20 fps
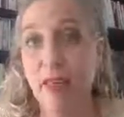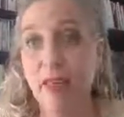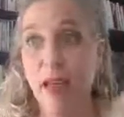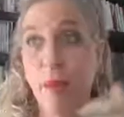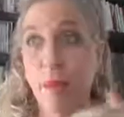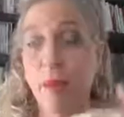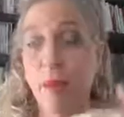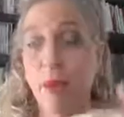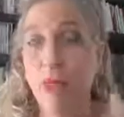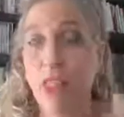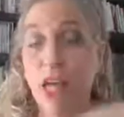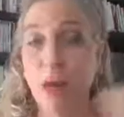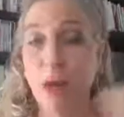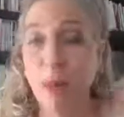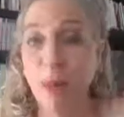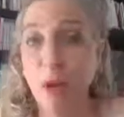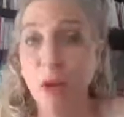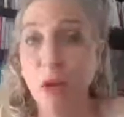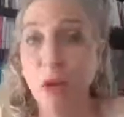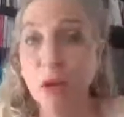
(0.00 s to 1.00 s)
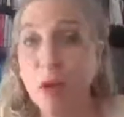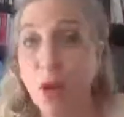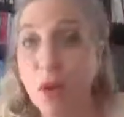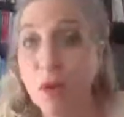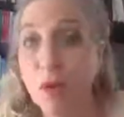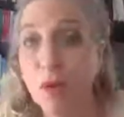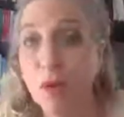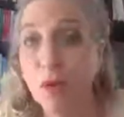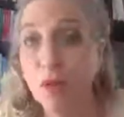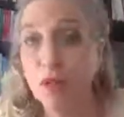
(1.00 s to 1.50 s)
they'll point out plot
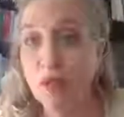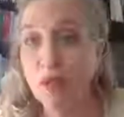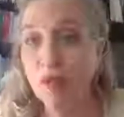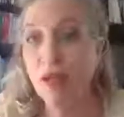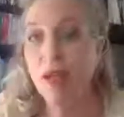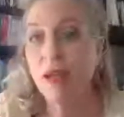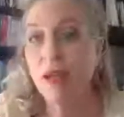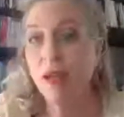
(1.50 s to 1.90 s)
holes,